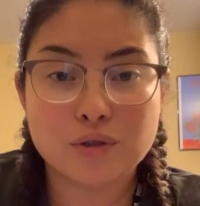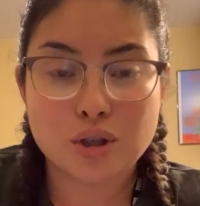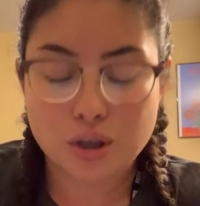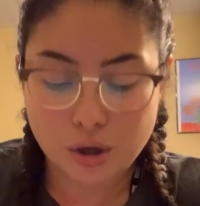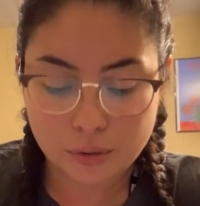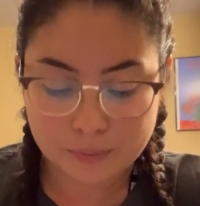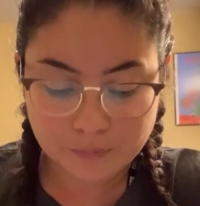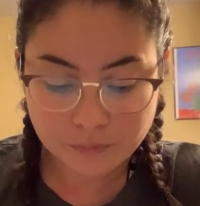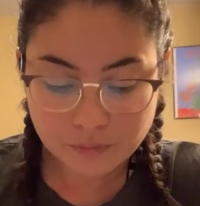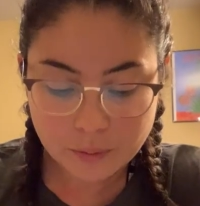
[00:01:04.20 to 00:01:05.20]
to show?
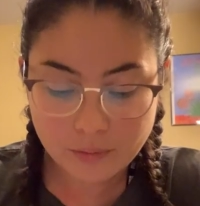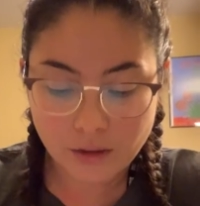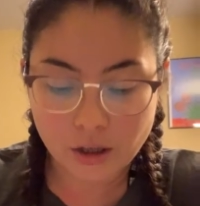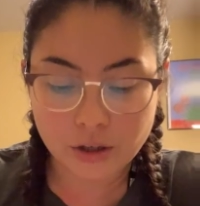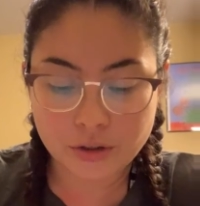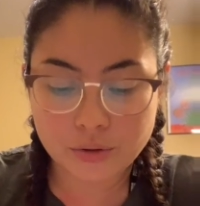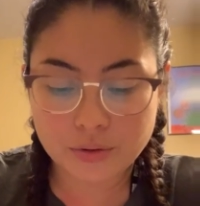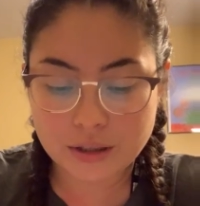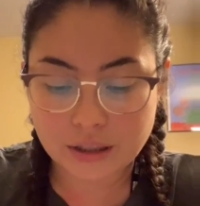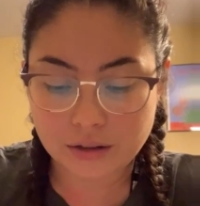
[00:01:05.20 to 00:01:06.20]
A new
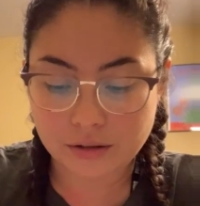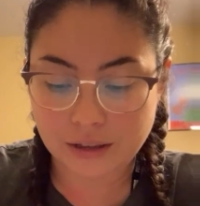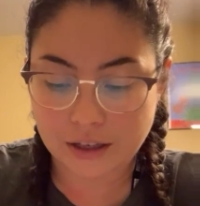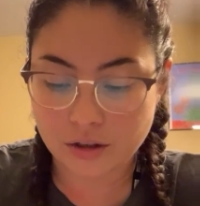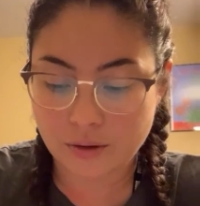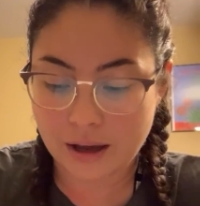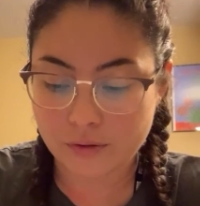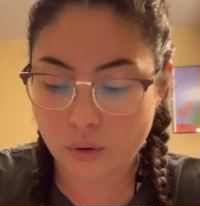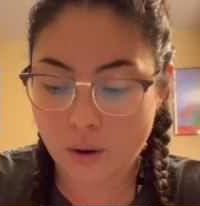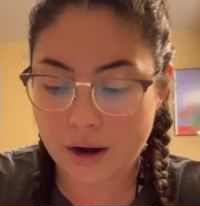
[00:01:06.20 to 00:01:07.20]
skill that you have
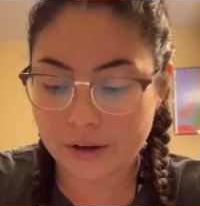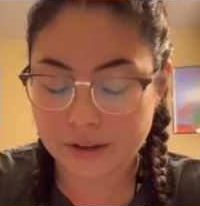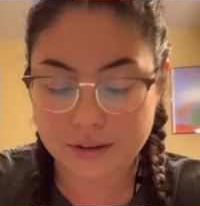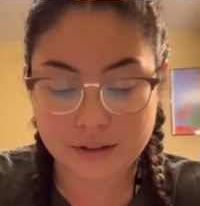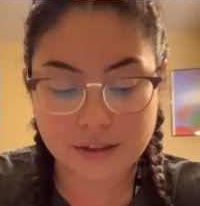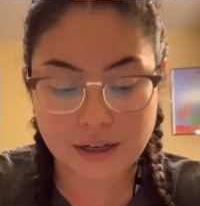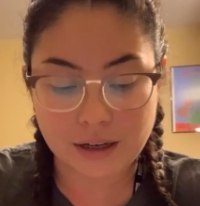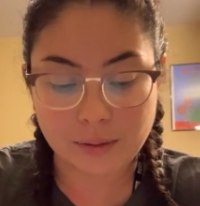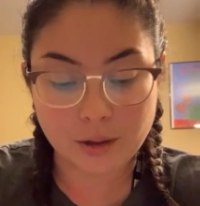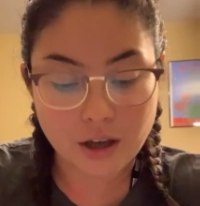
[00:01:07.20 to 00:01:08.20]
acquired in this
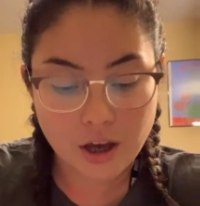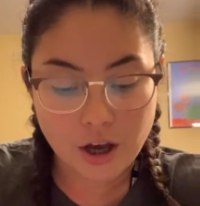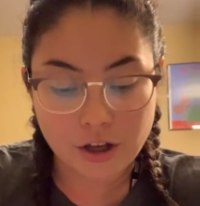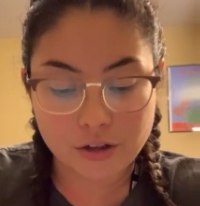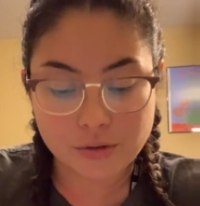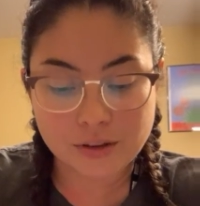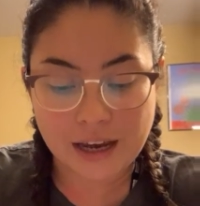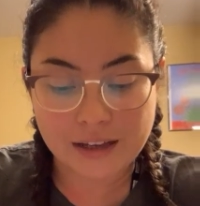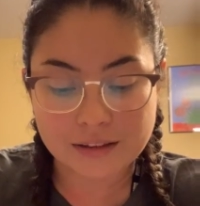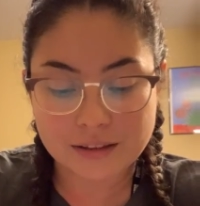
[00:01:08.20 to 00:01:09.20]
time, a new
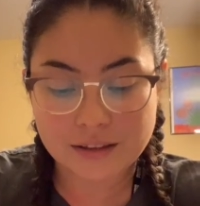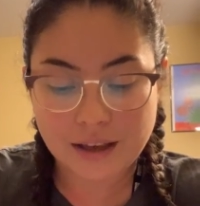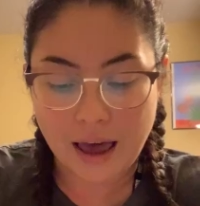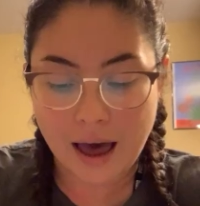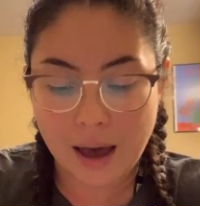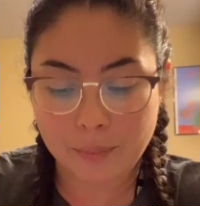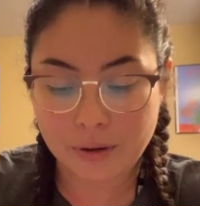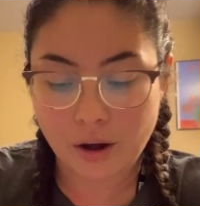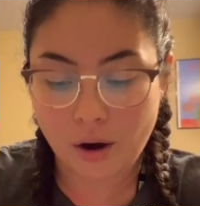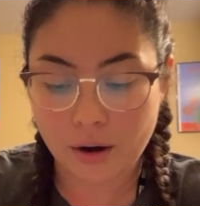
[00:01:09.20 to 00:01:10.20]
dance, app,
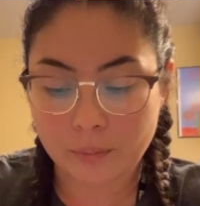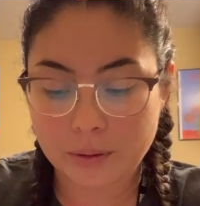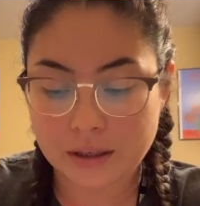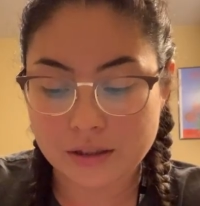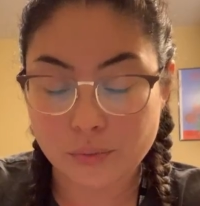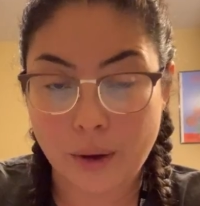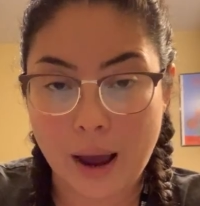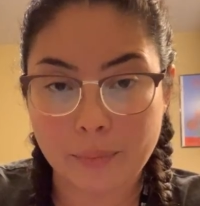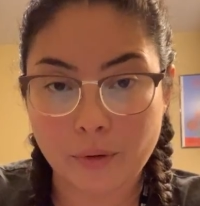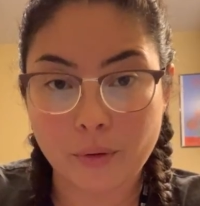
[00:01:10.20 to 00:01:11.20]
art piece,
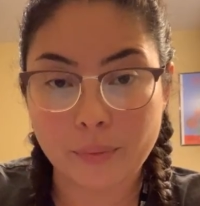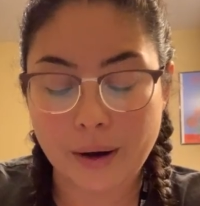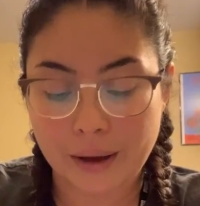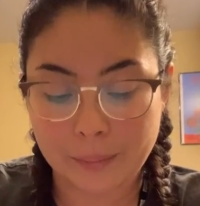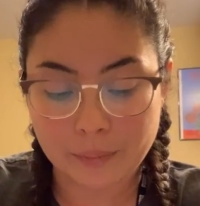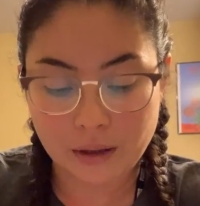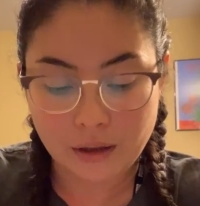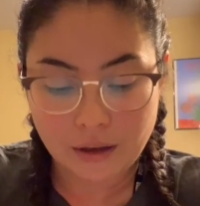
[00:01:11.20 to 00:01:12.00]
rap, or rhyme.